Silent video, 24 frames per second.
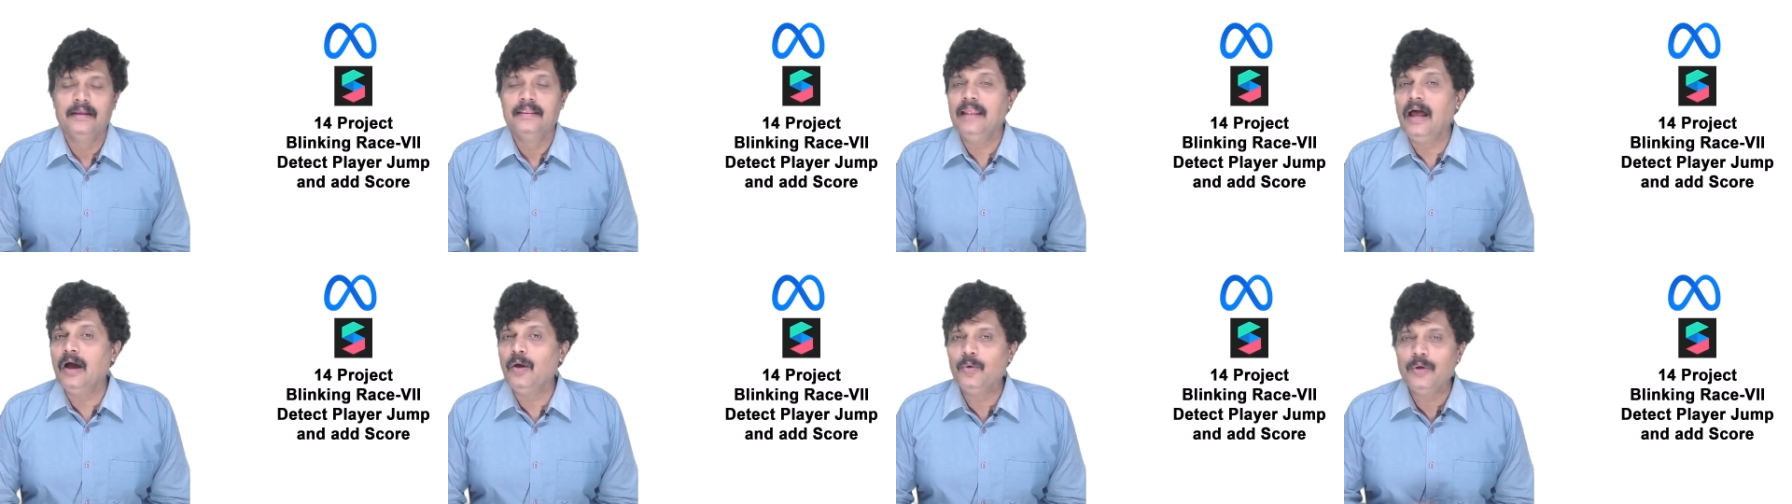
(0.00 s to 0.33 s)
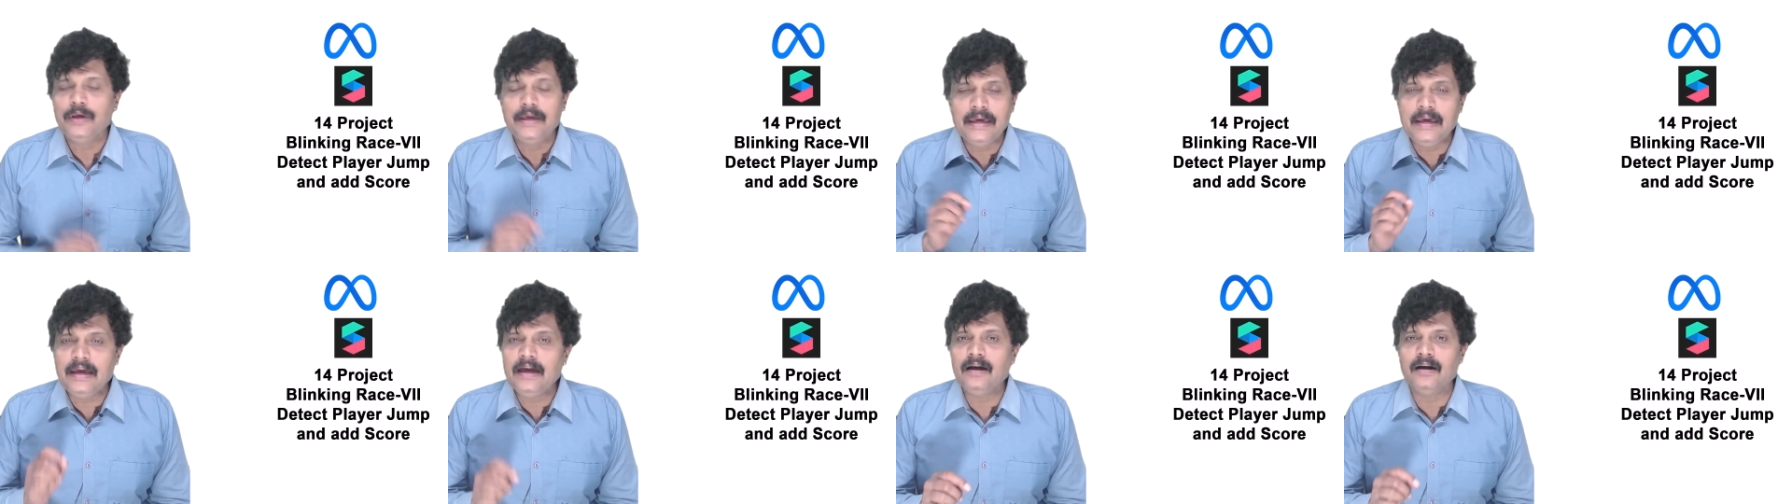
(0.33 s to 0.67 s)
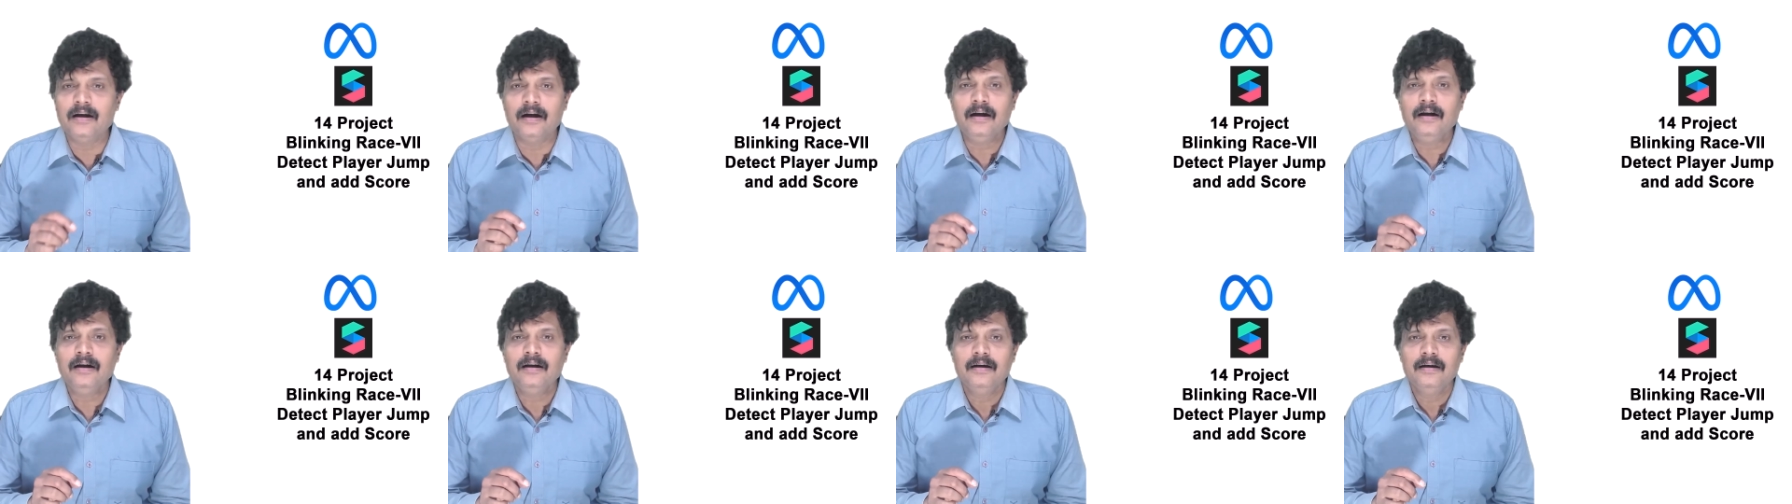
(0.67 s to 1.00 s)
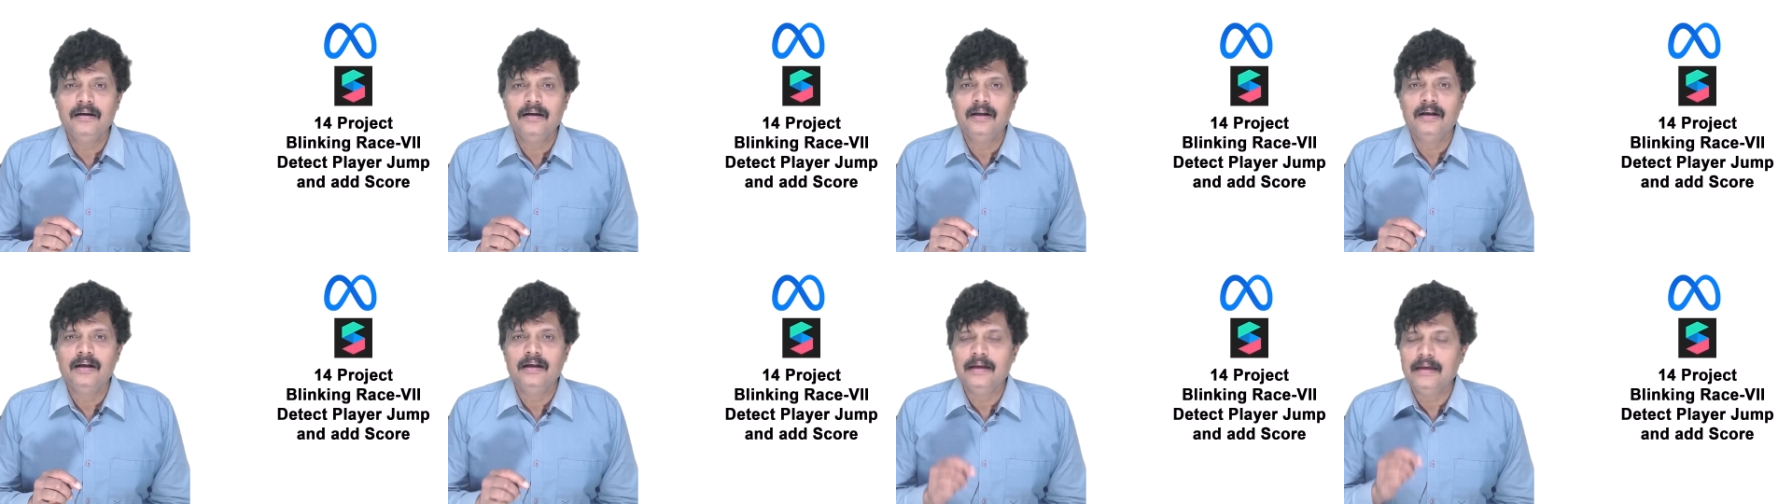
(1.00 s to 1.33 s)
Now here
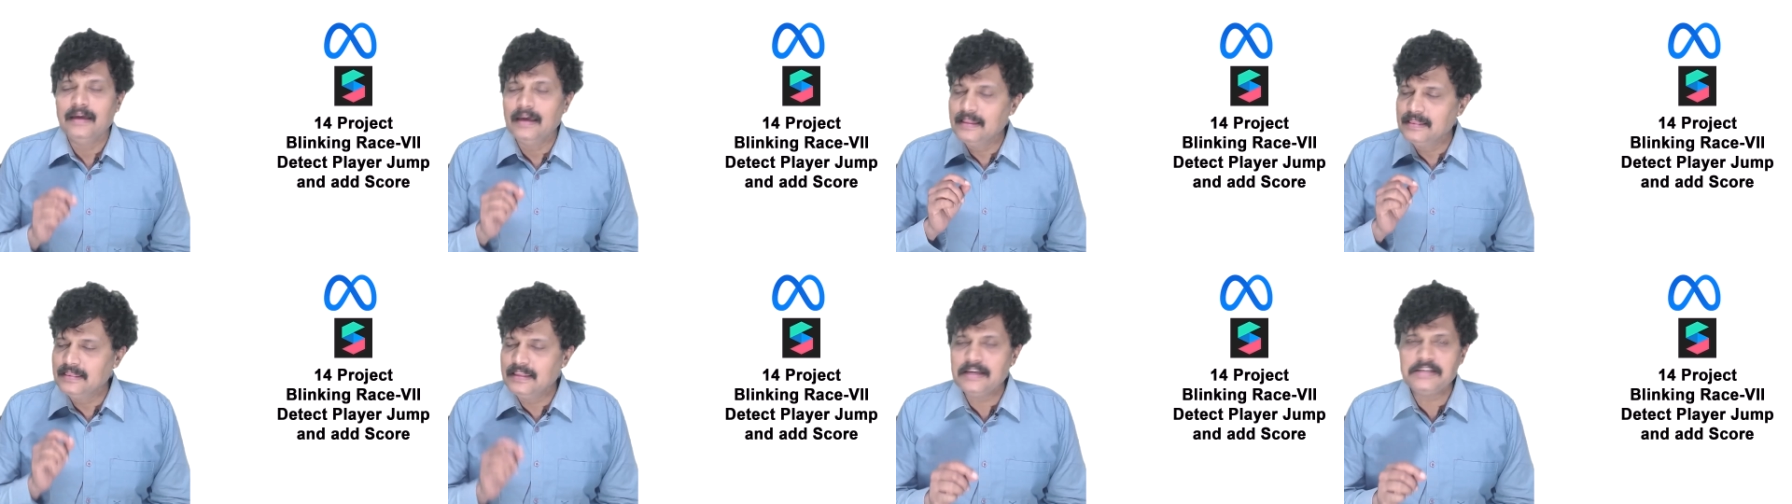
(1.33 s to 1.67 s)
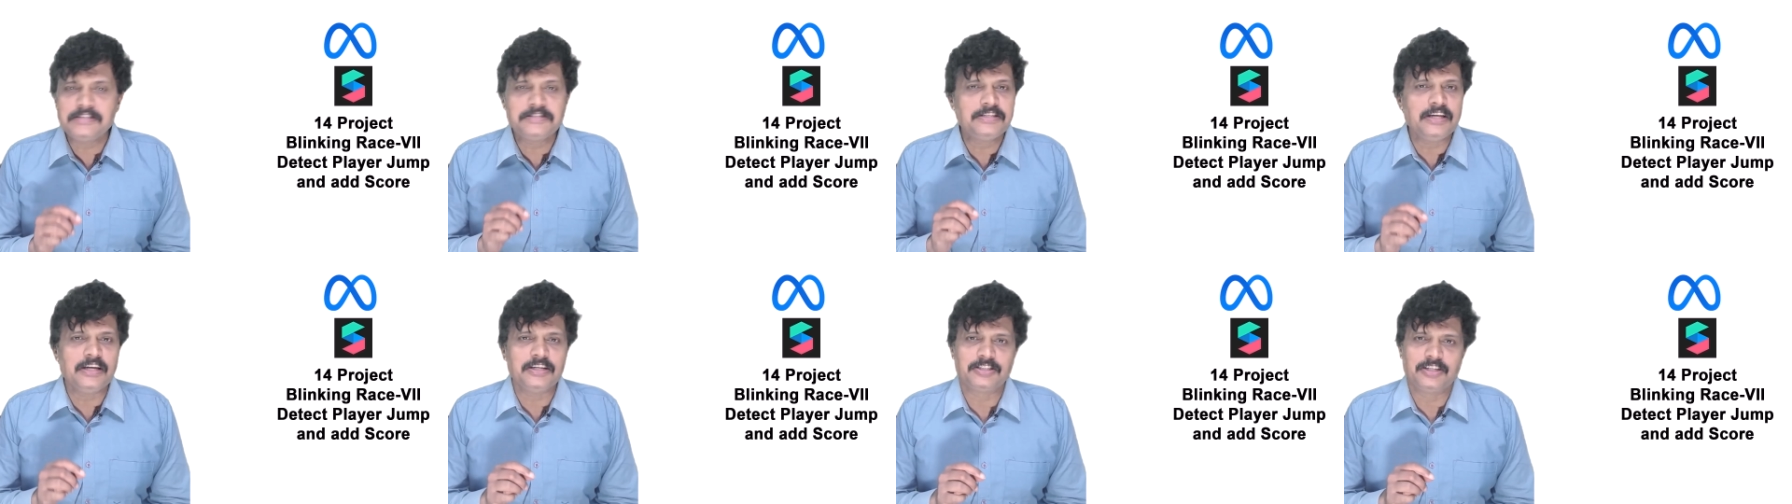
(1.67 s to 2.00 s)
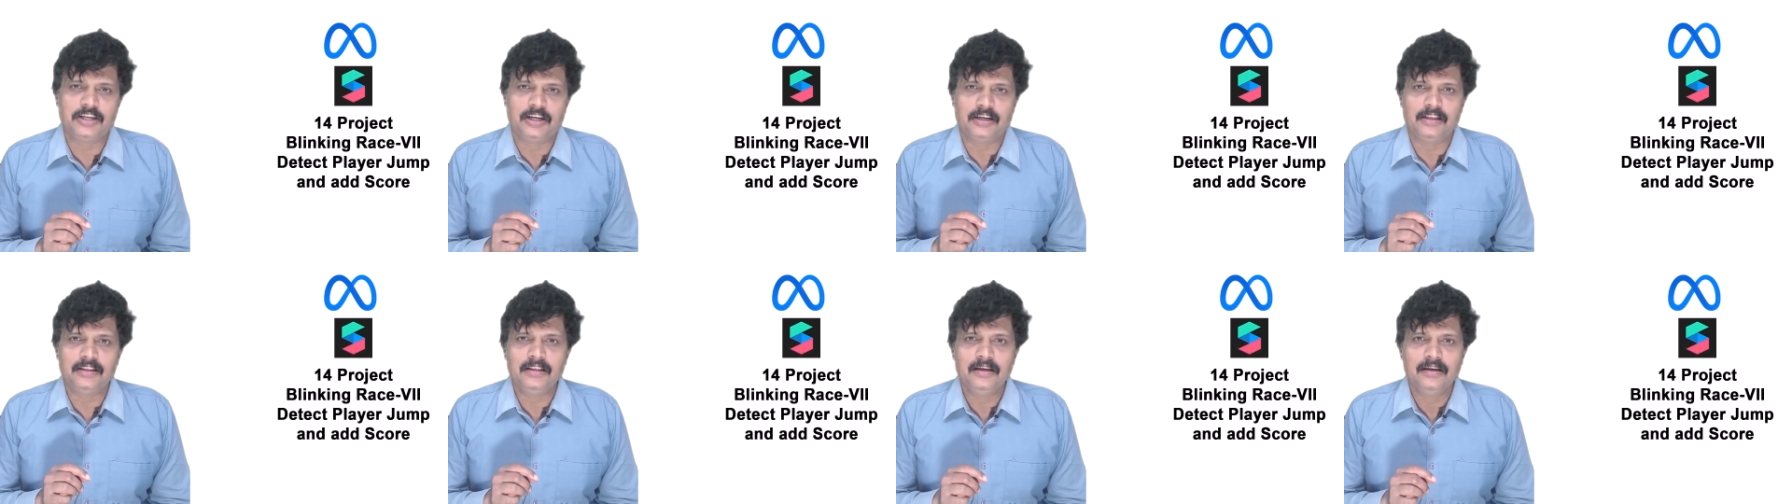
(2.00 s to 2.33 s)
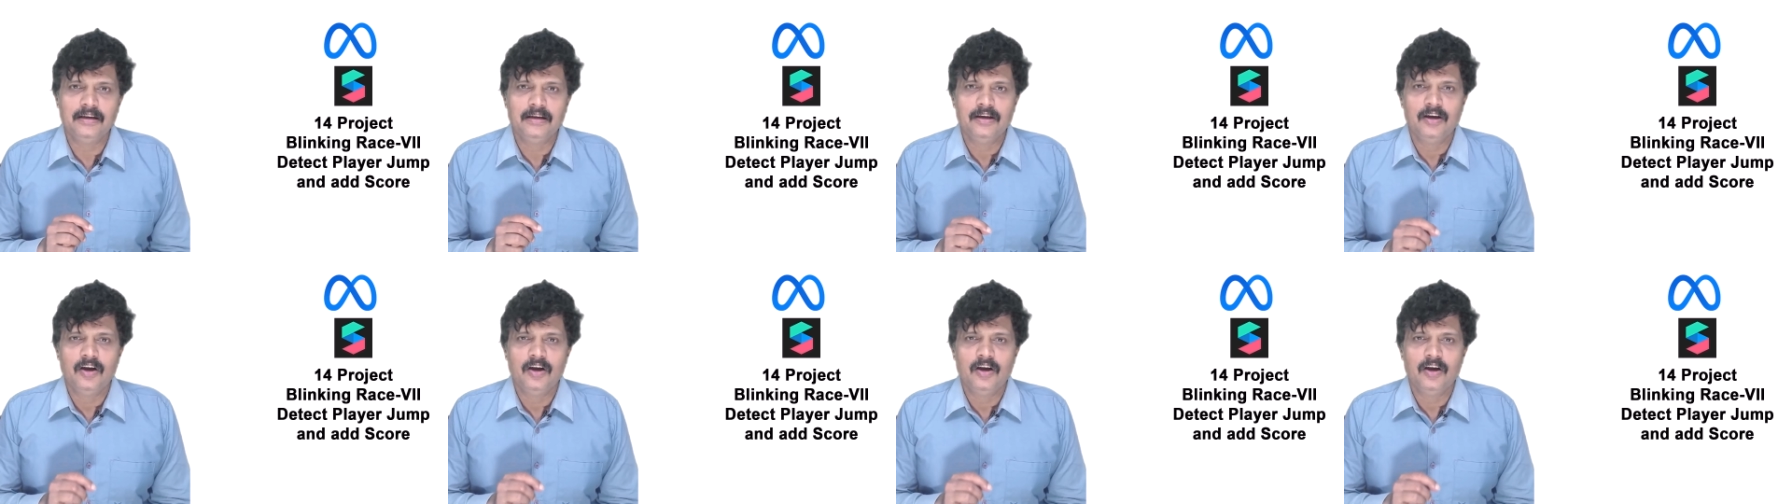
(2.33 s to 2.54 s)
in this session